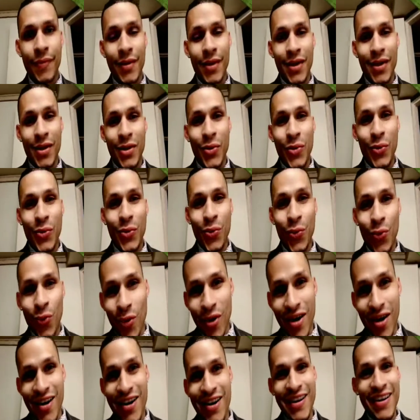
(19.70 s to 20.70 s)
What
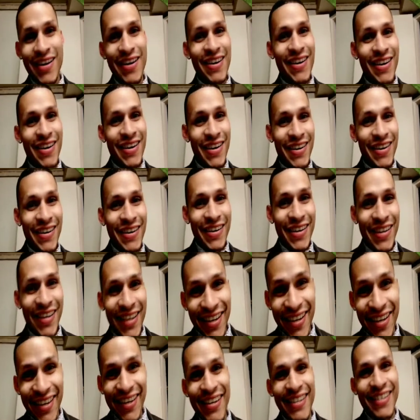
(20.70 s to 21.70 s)

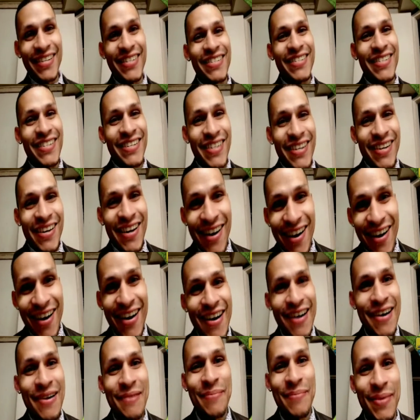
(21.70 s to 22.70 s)
is up?
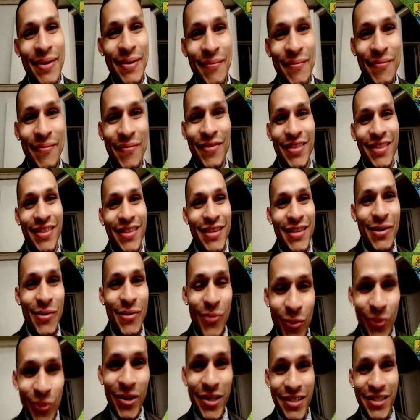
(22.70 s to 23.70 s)
What's
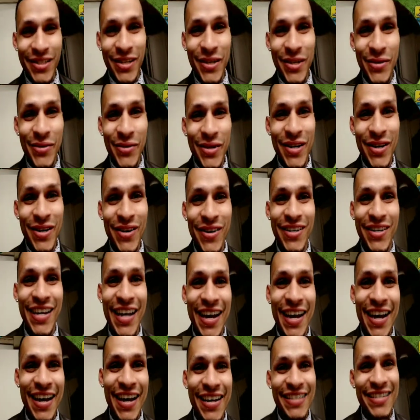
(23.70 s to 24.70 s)
going on, guys?
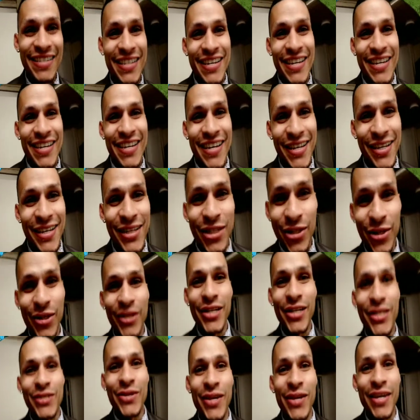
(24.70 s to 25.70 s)
Trizzle
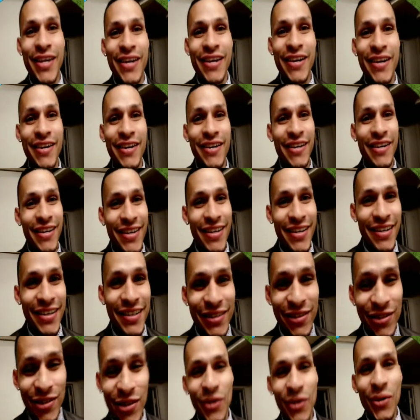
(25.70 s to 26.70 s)
here,
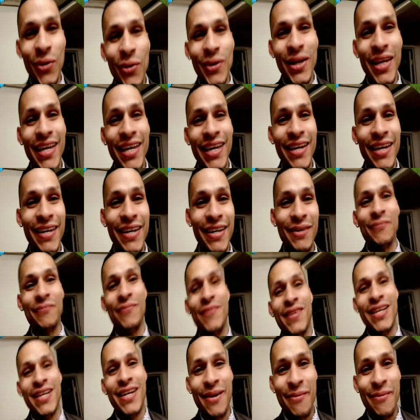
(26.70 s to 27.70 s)
tuning in,
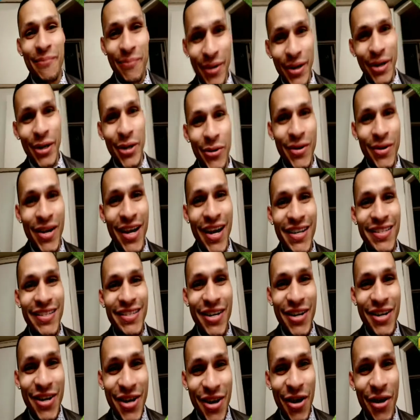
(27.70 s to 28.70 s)
bringing you guys
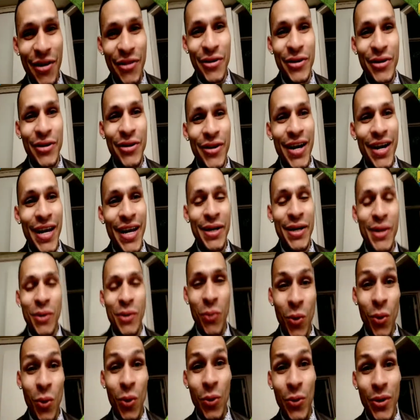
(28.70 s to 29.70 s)
another great war
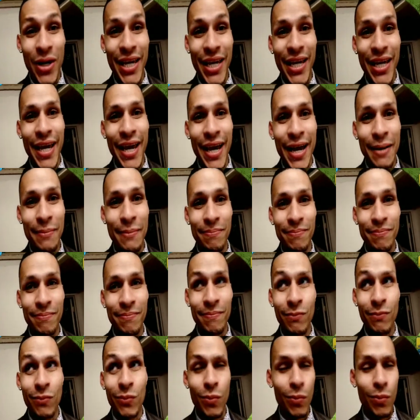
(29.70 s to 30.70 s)
recap
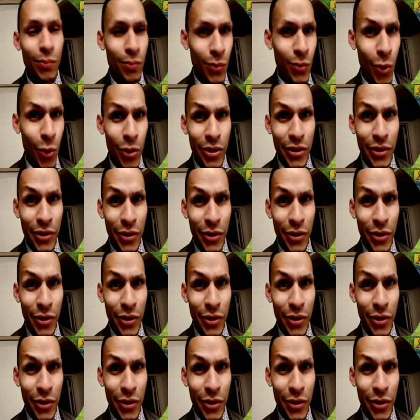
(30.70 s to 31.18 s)
or two.